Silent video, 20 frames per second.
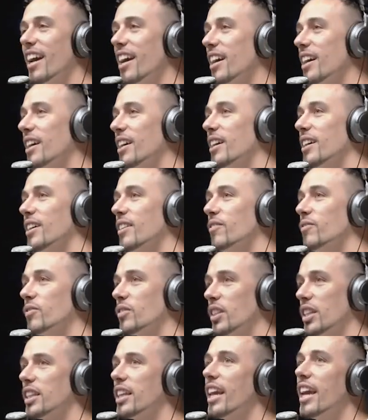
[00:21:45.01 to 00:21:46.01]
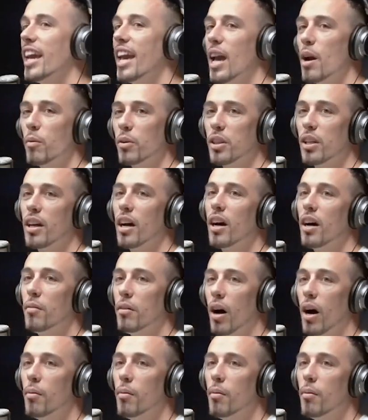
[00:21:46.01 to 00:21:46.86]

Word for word: Jason and yeah, with the un-